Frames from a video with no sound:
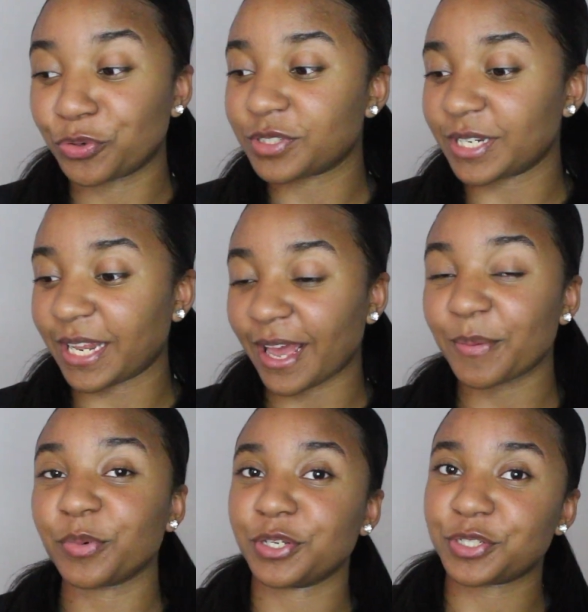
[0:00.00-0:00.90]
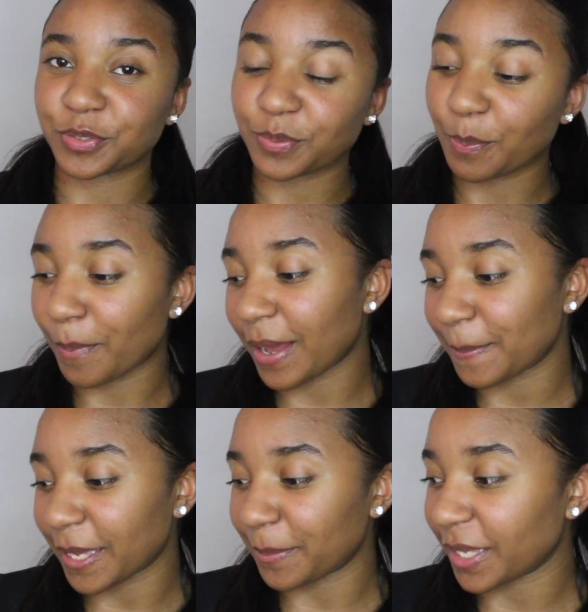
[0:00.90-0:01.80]
not done yet. I'm going to do my
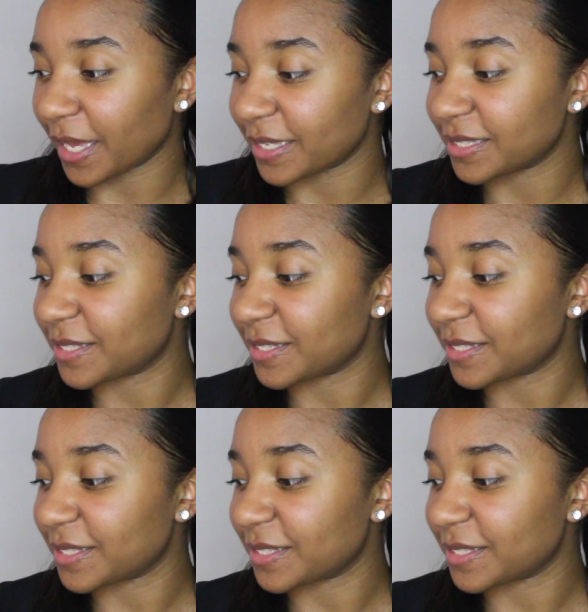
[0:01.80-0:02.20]
baby hairs.